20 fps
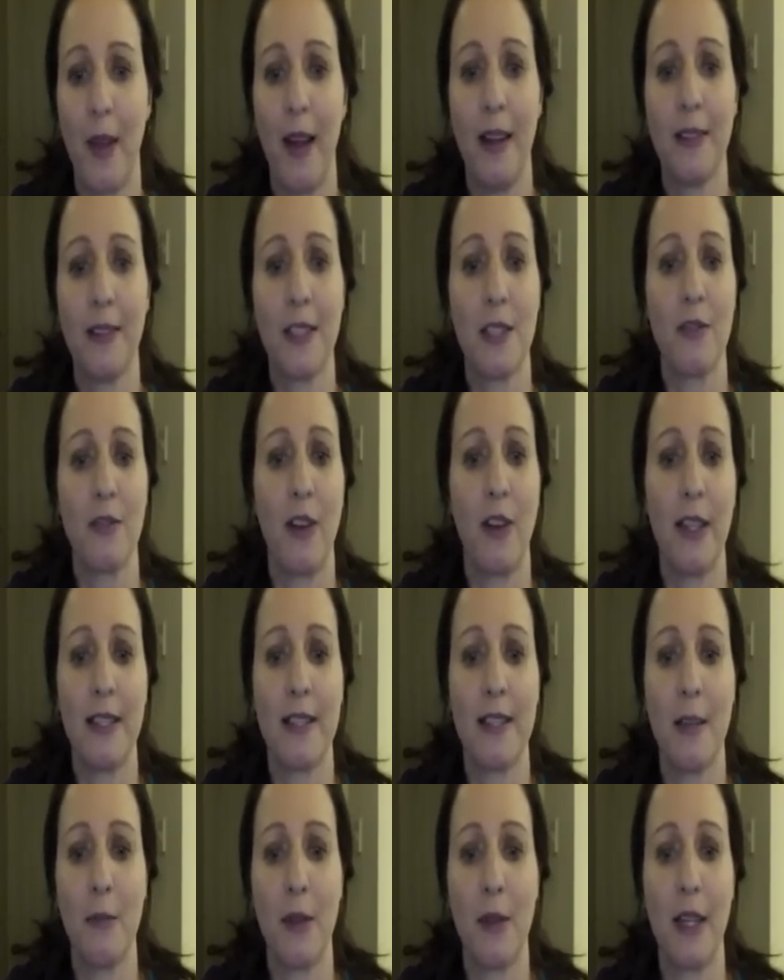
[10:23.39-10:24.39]
I'll just write
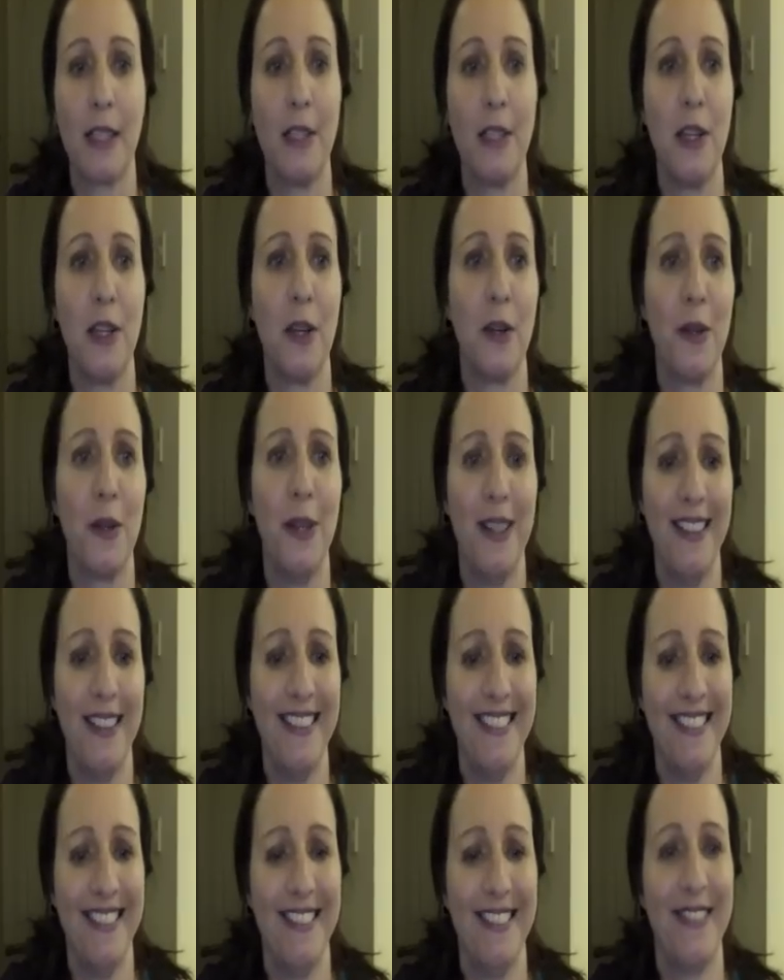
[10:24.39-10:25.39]
something new
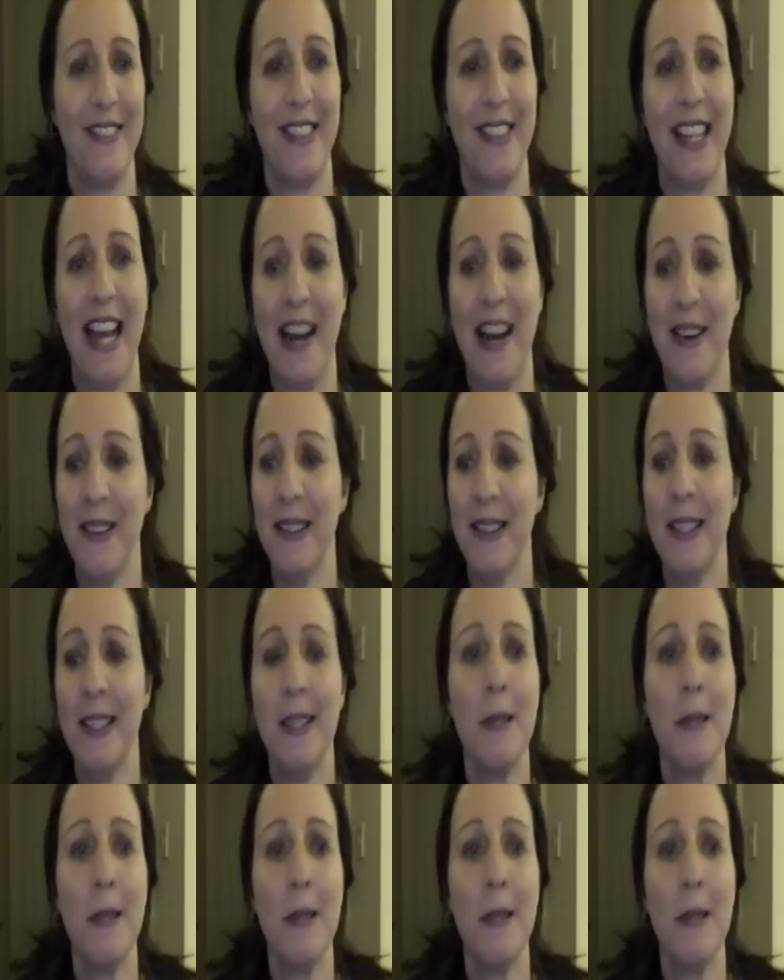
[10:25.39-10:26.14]
for now.